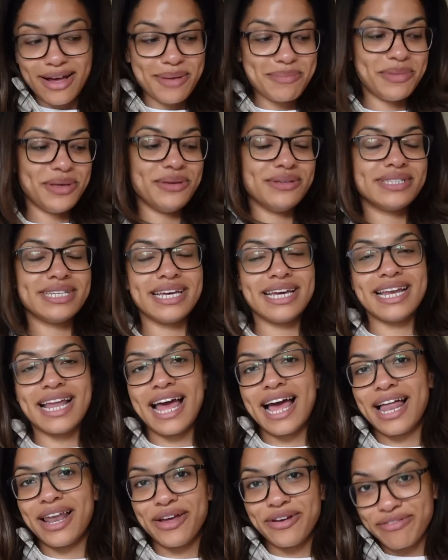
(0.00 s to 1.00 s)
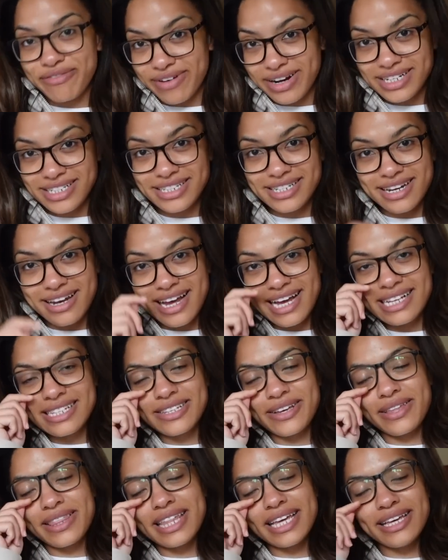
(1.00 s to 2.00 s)
I'm using HelloFresh tonight,
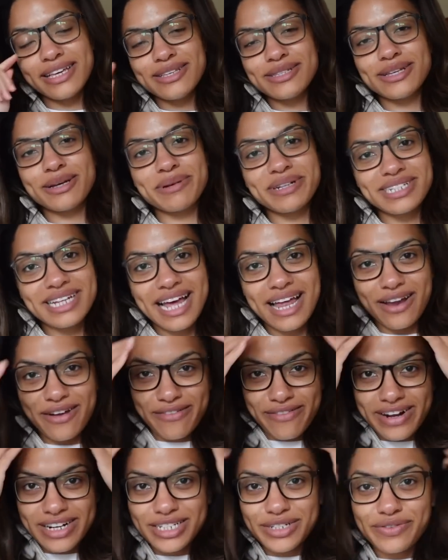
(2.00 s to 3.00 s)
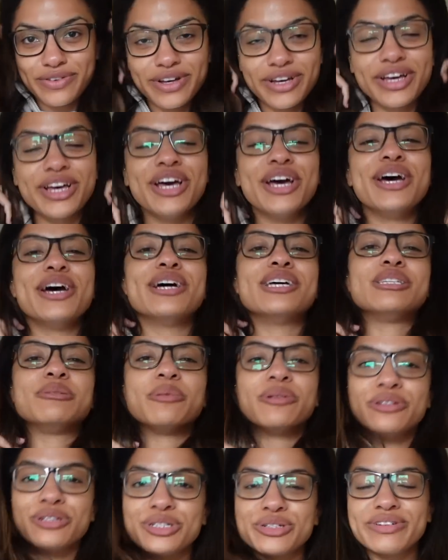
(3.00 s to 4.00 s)
so thank you so much to HelloFresh for
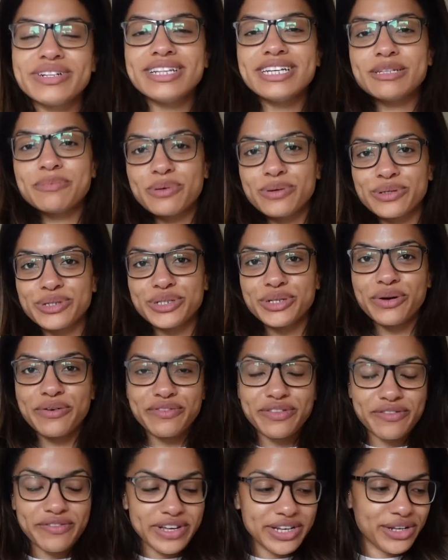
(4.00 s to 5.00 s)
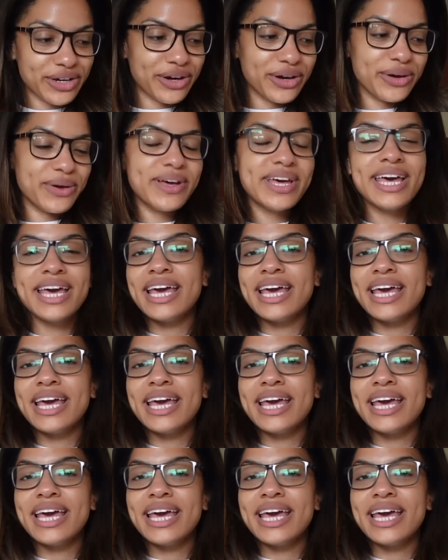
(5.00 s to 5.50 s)
sponsoring this portion of the video.